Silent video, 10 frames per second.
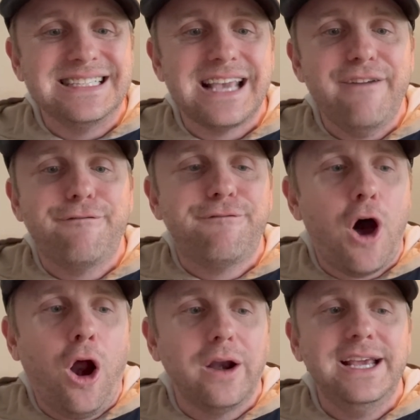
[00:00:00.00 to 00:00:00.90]
it's a
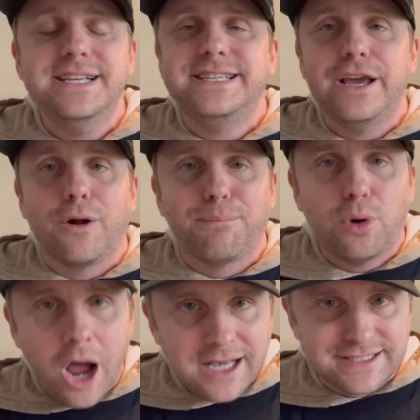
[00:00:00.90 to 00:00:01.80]
far easier
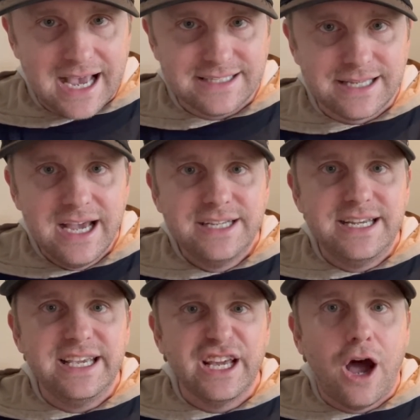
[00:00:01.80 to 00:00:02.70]
process
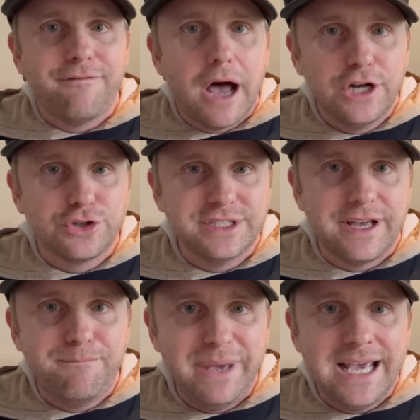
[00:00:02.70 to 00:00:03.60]
to get off hundreds
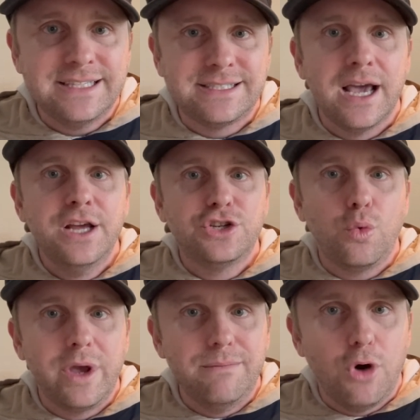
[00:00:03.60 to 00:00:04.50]
of bids, to
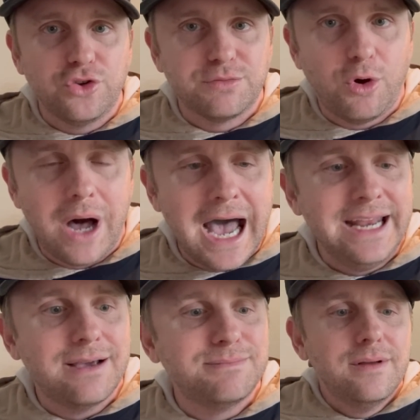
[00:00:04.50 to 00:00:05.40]
win multiple
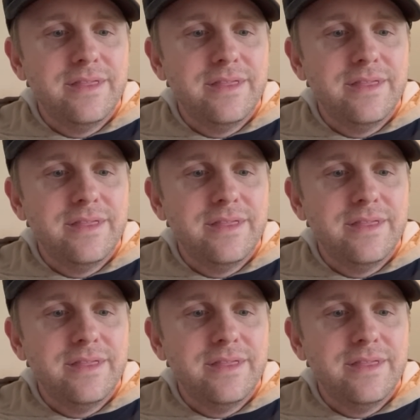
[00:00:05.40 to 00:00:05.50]
items.